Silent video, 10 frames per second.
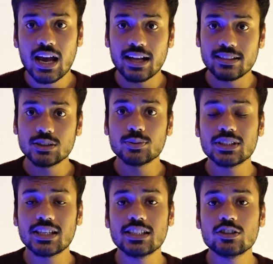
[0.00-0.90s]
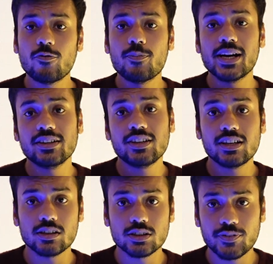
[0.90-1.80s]
and this was a case of binary
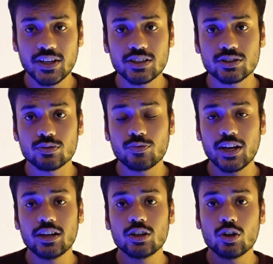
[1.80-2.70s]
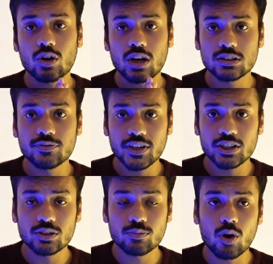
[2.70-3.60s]
classification where your
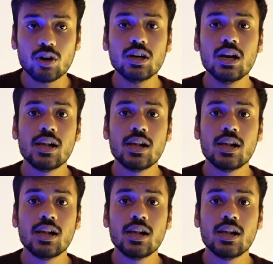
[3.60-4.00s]
classification model